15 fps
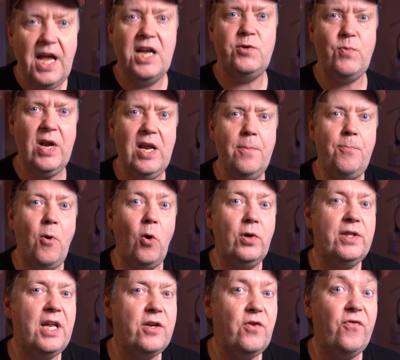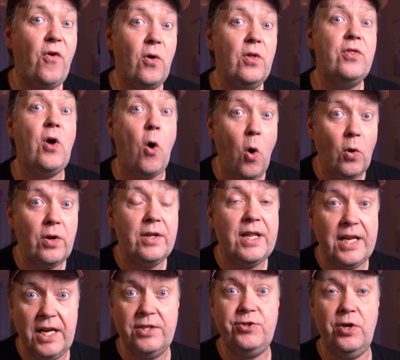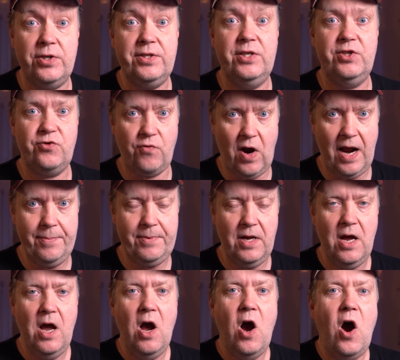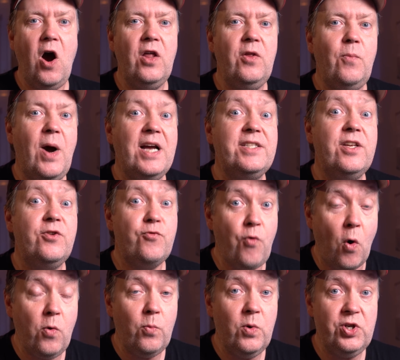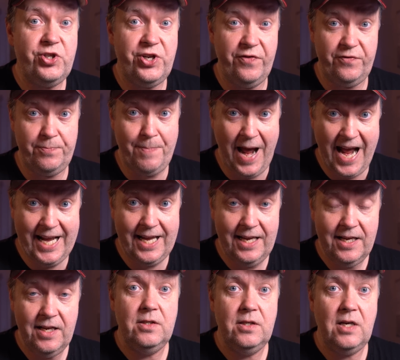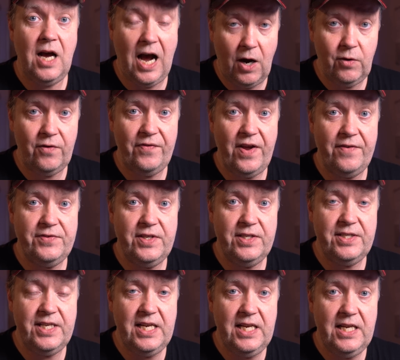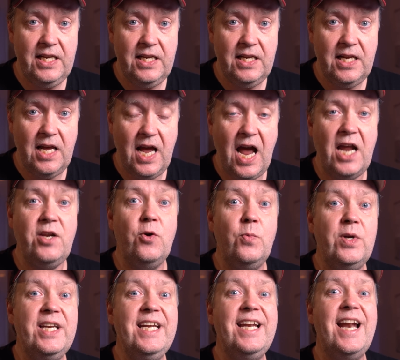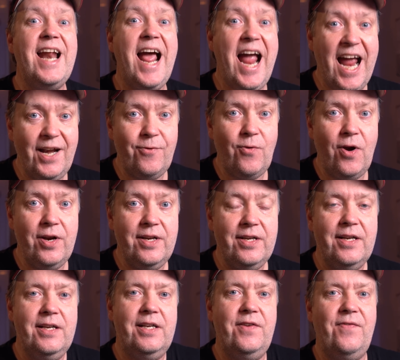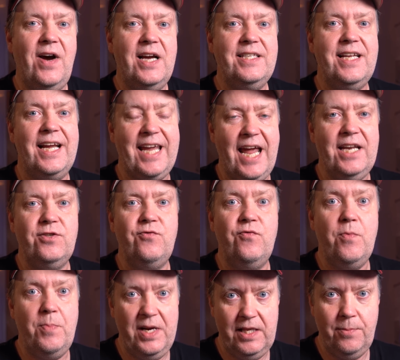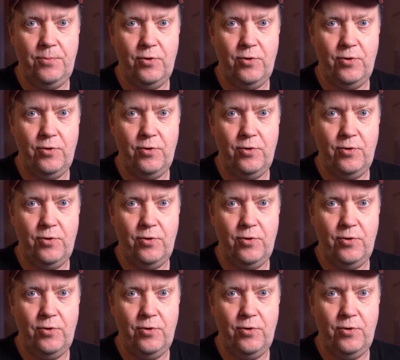It's really important that you follow the order that I just described, otherwise the drone will shift back out of FCC and you would need an Android device again to repeat the